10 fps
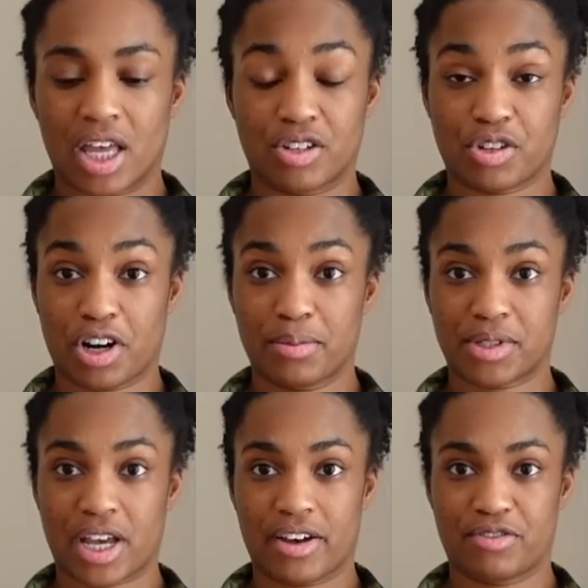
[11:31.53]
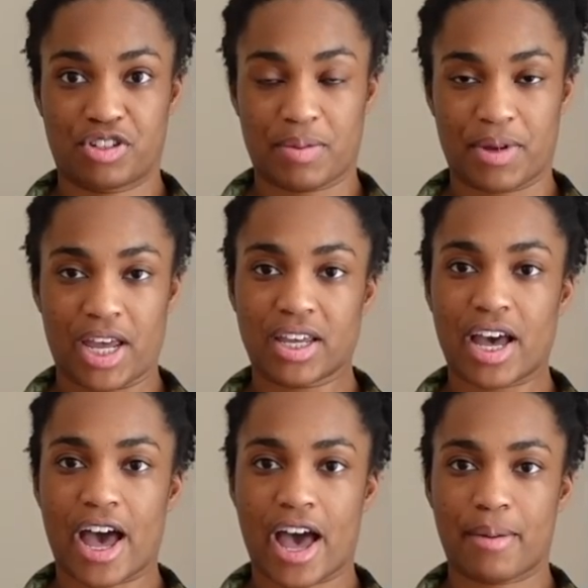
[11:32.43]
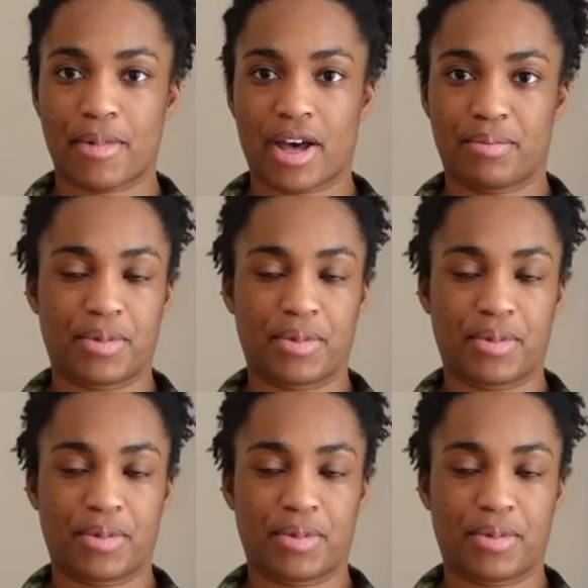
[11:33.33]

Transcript: In terms of shipping, um,